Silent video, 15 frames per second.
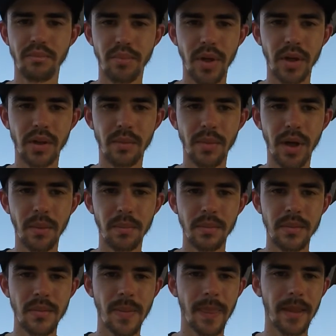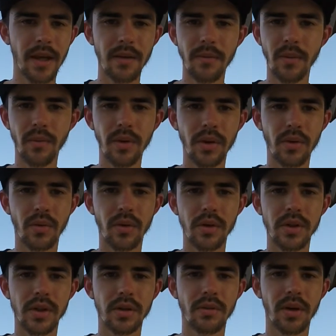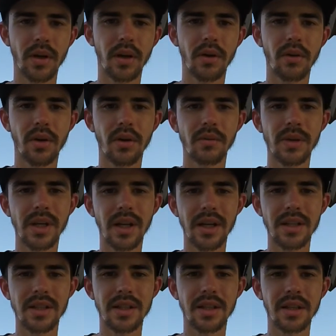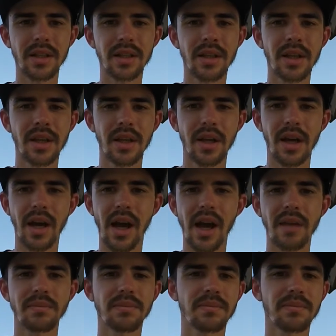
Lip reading: Pick them up. Even with quarantine right now, COVID-19, I